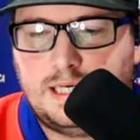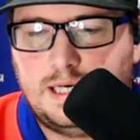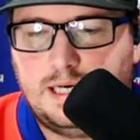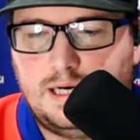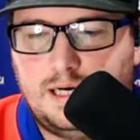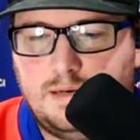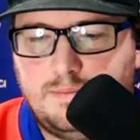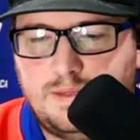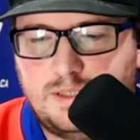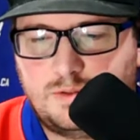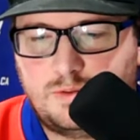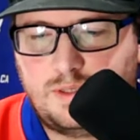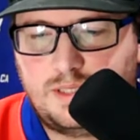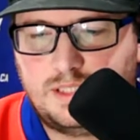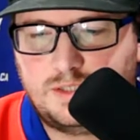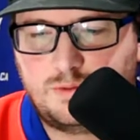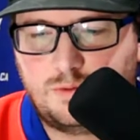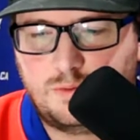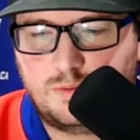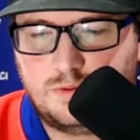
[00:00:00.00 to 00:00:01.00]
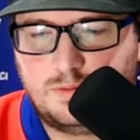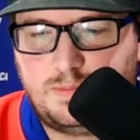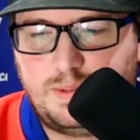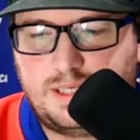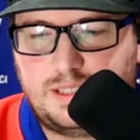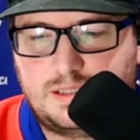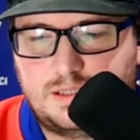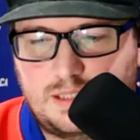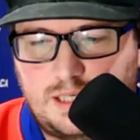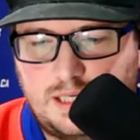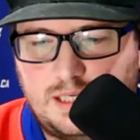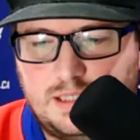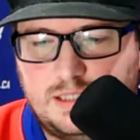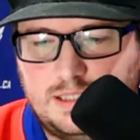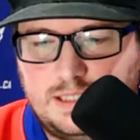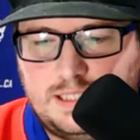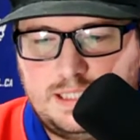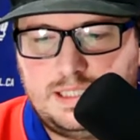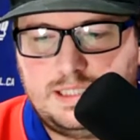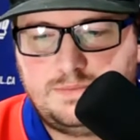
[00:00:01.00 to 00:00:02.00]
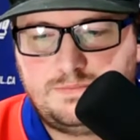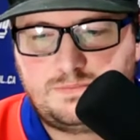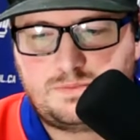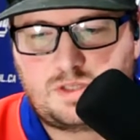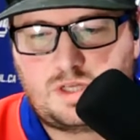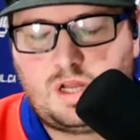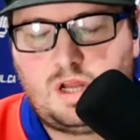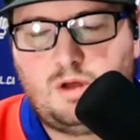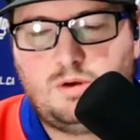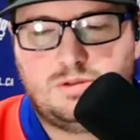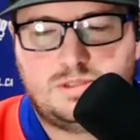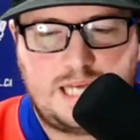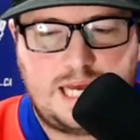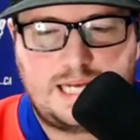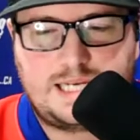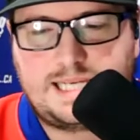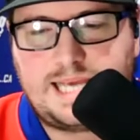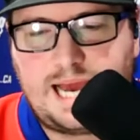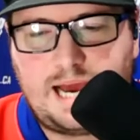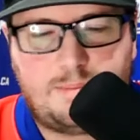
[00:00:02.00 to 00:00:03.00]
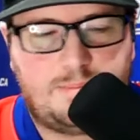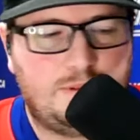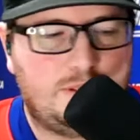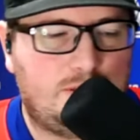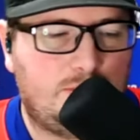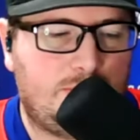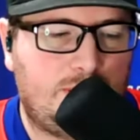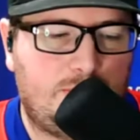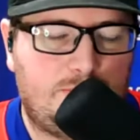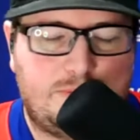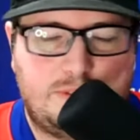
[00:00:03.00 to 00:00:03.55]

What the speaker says: That's why this one was big to kind of close that gap a little bit.